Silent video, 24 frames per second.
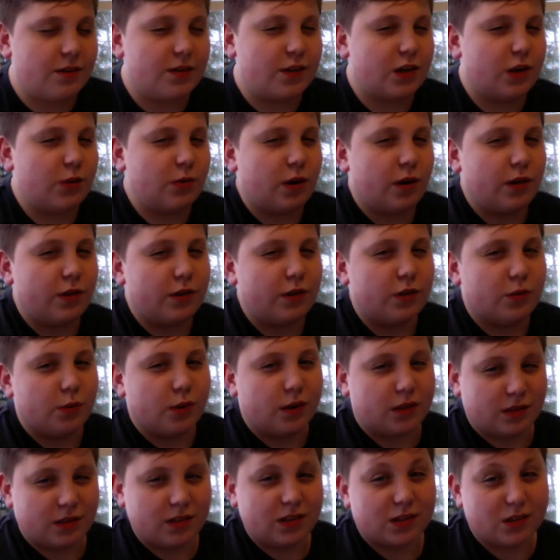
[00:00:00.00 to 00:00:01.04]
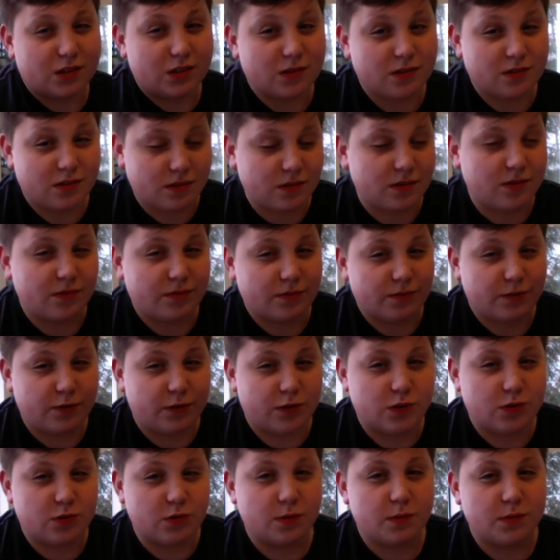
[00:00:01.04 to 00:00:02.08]
I think you all knew what this
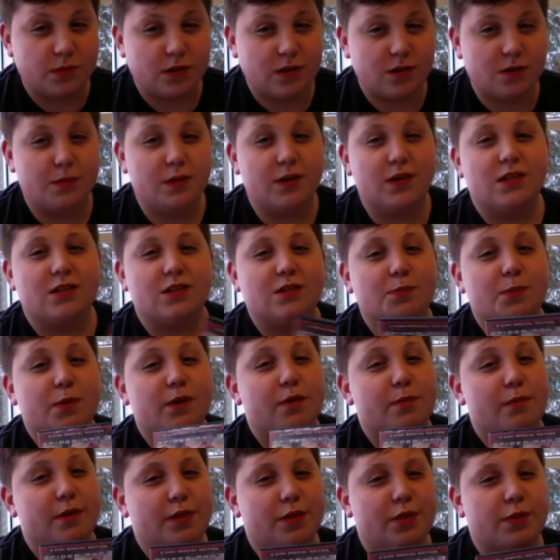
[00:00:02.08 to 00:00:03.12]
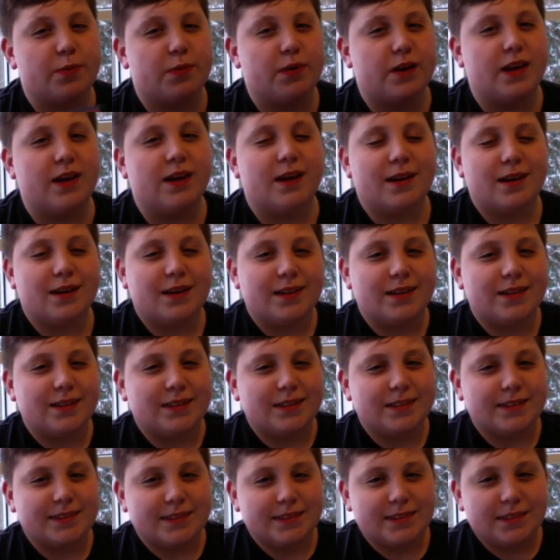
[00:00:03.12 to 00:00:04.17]
first film was going to be. It's Spider-Man 3.
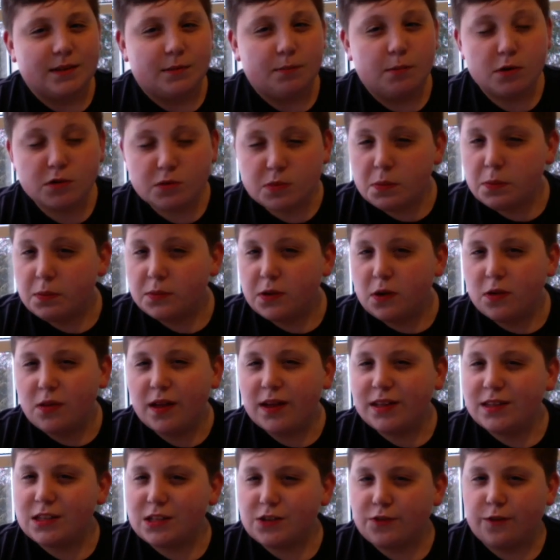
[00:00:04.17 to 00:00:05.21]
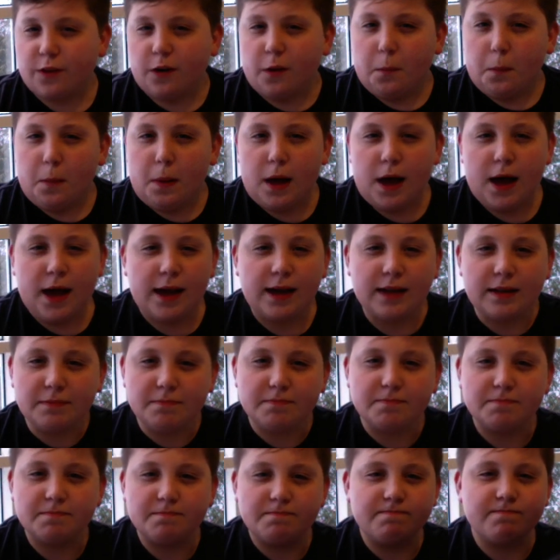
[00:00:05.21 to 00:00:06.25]
Most people don't like this film.
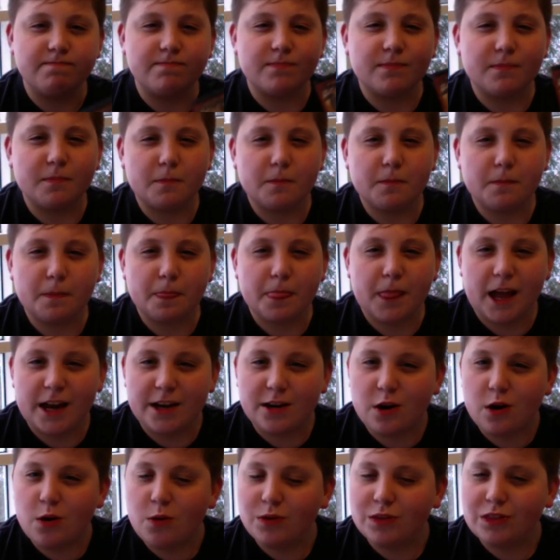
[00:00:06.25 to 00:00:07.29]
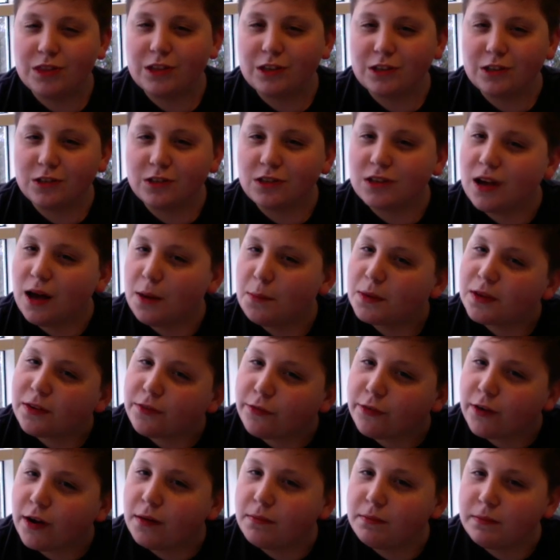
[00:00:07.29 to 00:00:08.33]
I know what they're coming
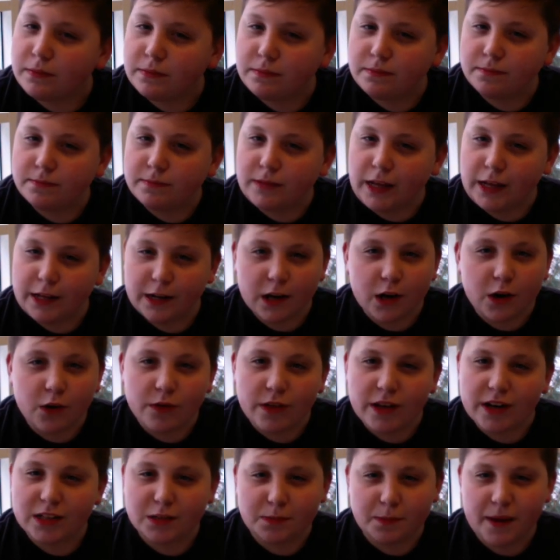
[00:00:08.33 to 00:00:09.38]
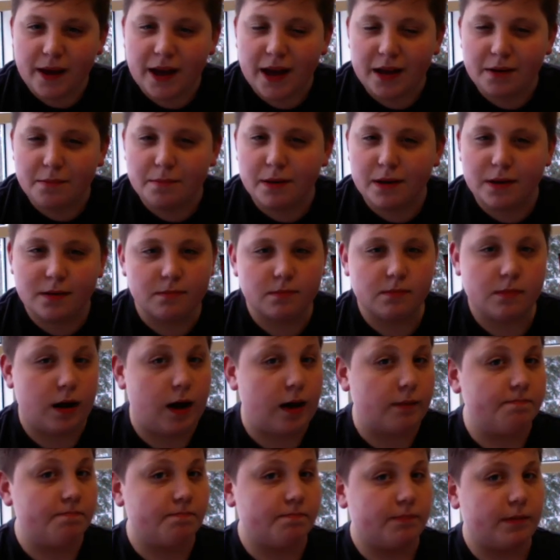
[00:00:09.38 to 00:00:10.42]
from. I know that it's bad, but
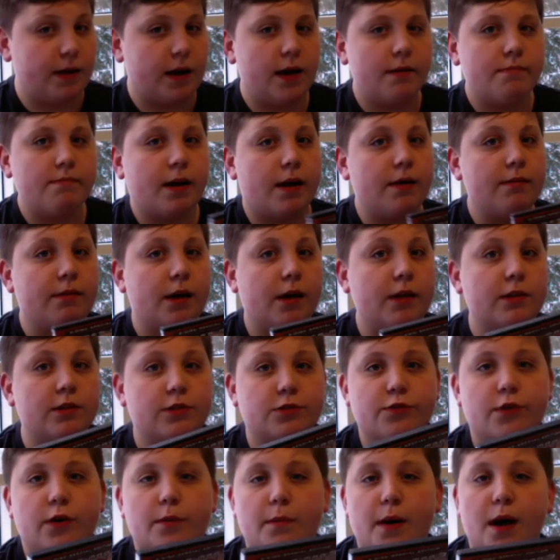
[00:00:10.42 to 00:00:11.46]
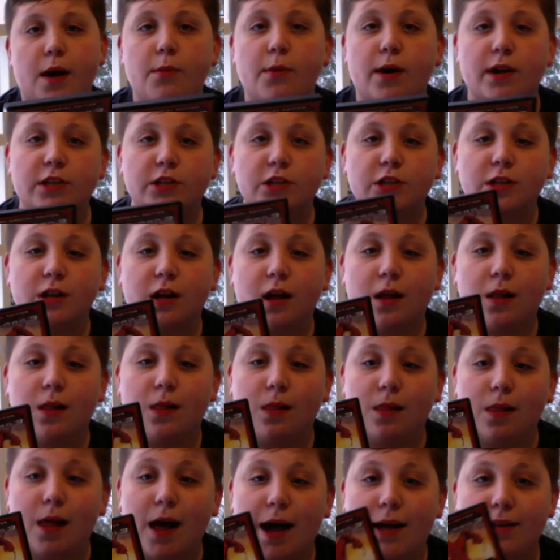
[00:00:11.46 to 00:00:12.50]
I like this film. I watch it a
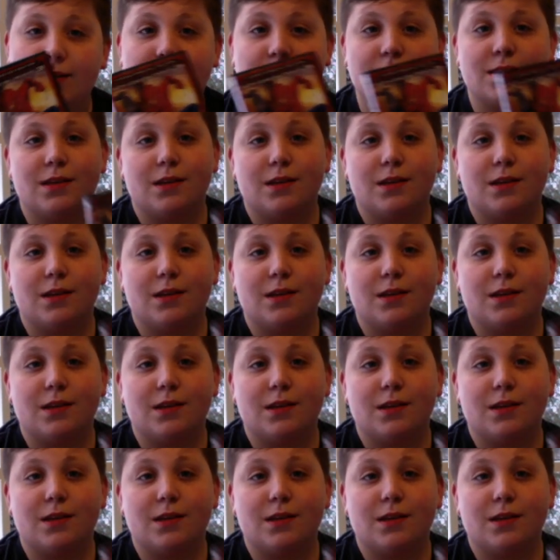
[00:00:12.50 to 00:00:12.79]
lot.